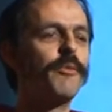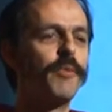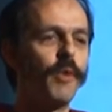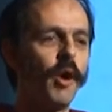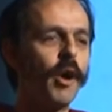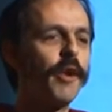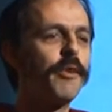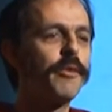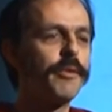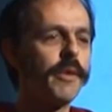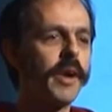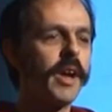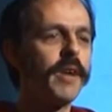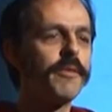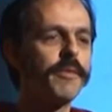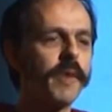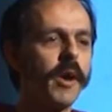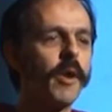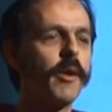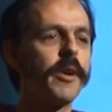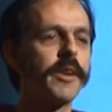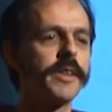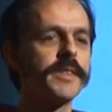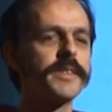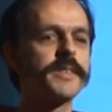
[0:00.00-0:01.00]
4 or 5
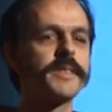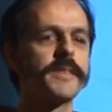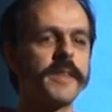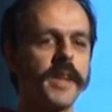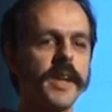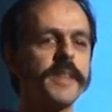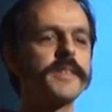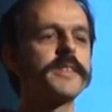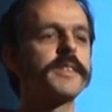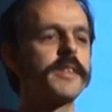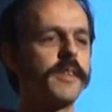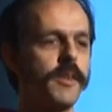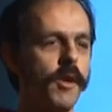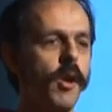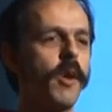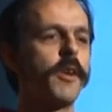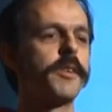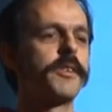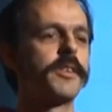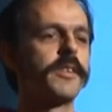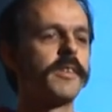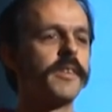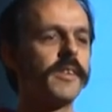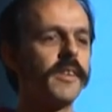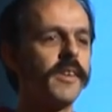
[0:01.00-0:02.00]
hours, that's a
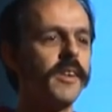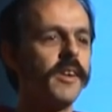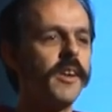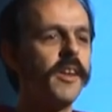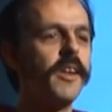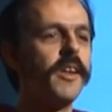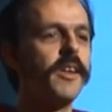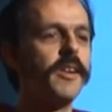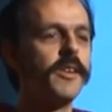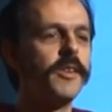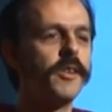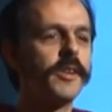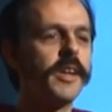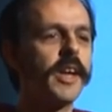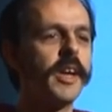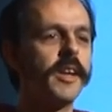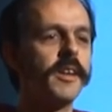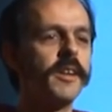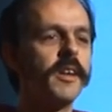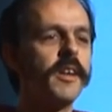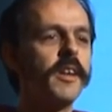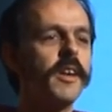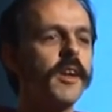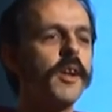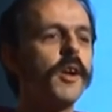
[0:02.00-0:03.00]
lot. You
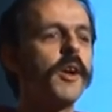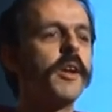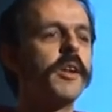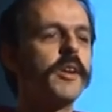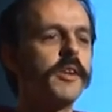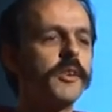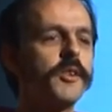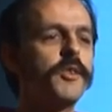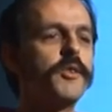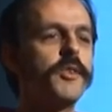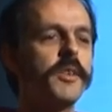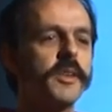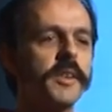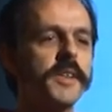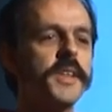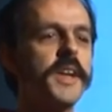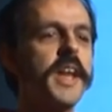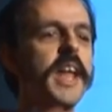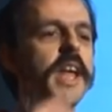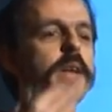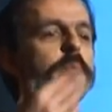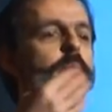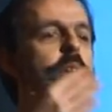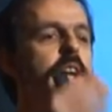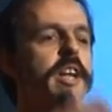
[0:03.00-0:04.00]
can
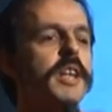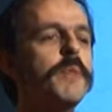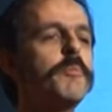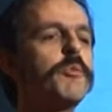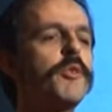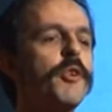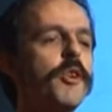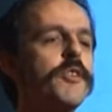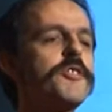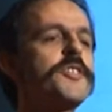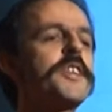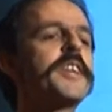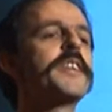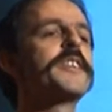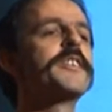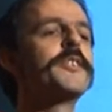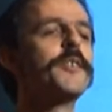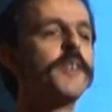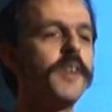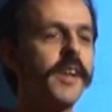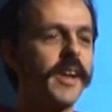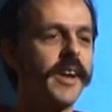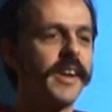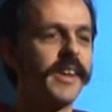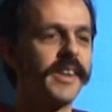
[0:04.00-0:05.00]
name any project you
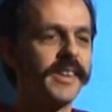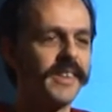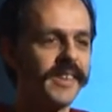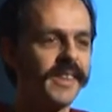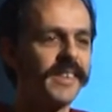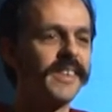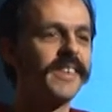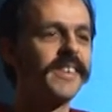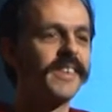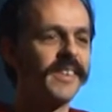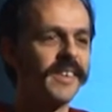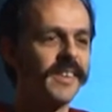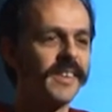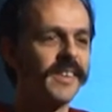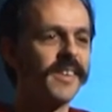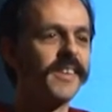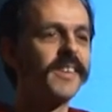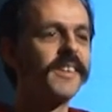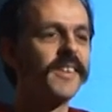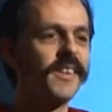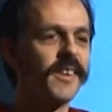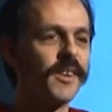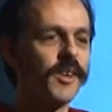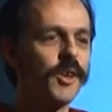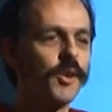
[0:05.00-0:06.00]
like.
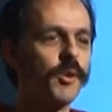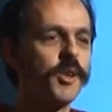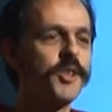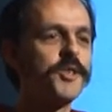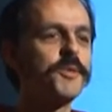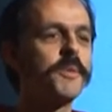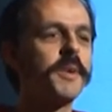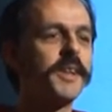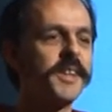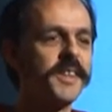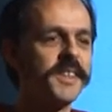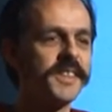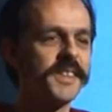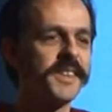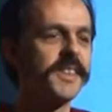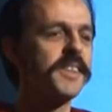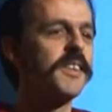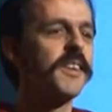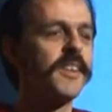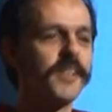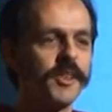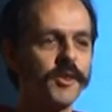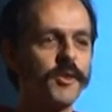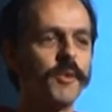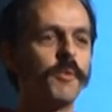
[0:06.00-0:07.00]
Which one is it?
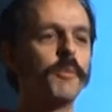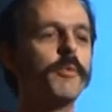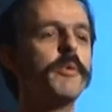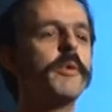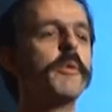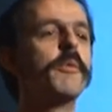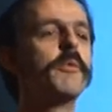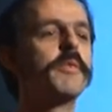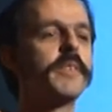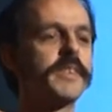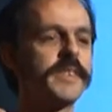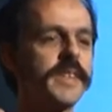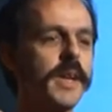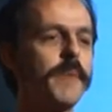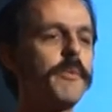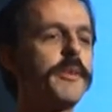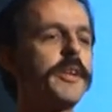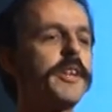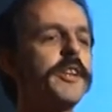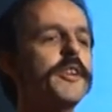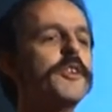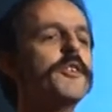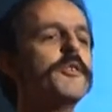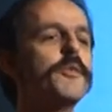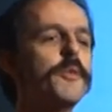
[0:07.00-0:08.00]

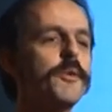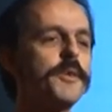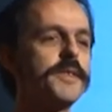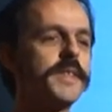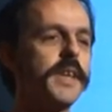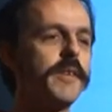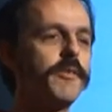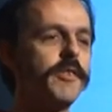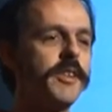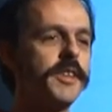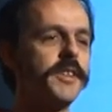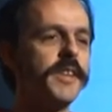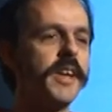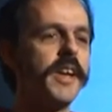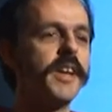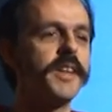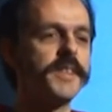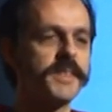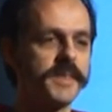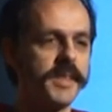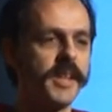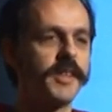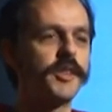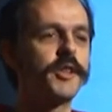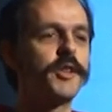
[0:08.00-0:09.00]
Something you use every day.
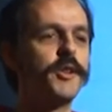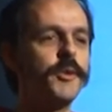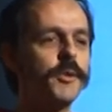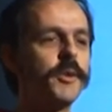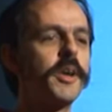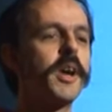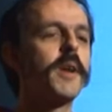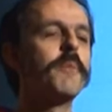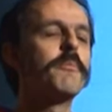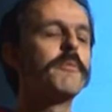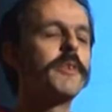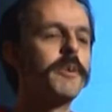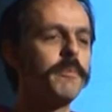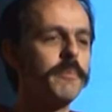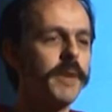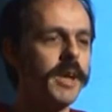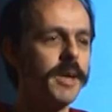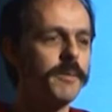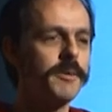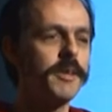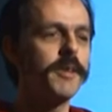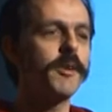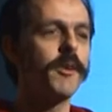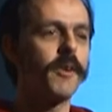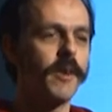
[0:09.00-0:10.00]
Is that Cucumber
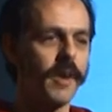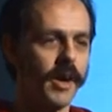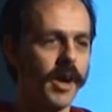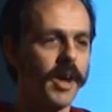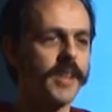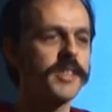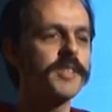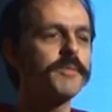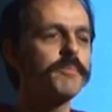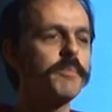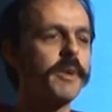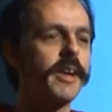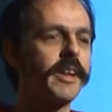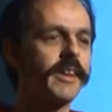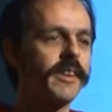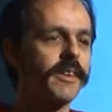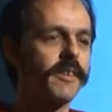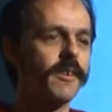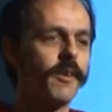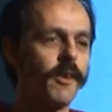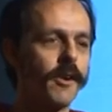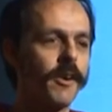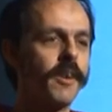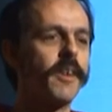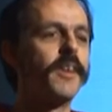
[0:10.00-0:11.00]
maybe, or
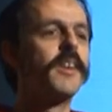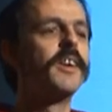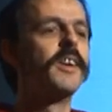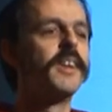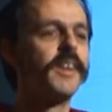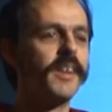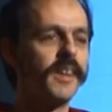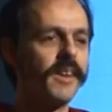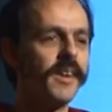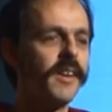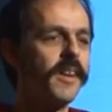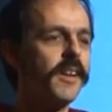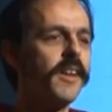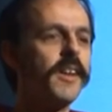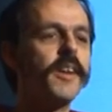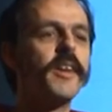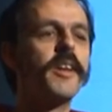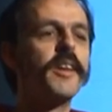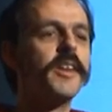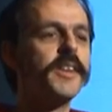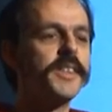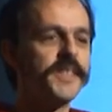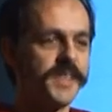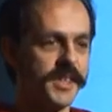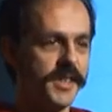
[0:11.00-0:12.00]
Aspect, or
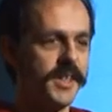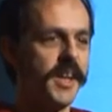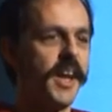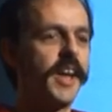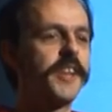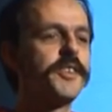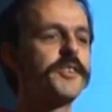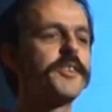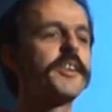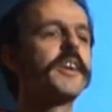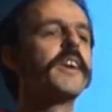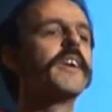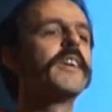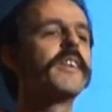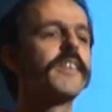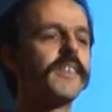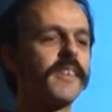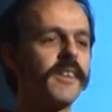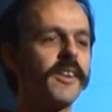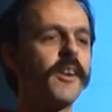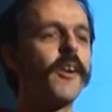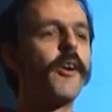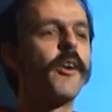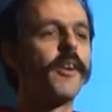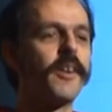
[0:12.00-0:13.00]
Sinatra,
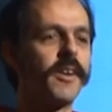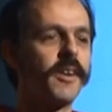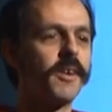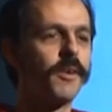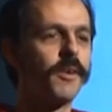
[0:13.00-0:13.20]
or?